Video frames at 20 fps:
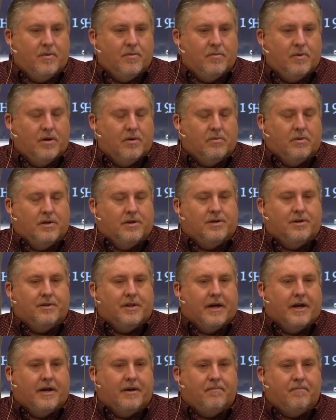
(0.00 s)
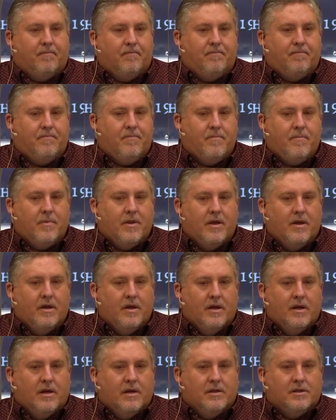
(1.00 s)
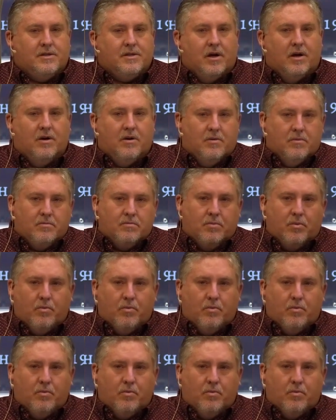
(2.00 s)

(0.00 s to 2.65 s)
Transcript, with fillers: We don't want to do that. So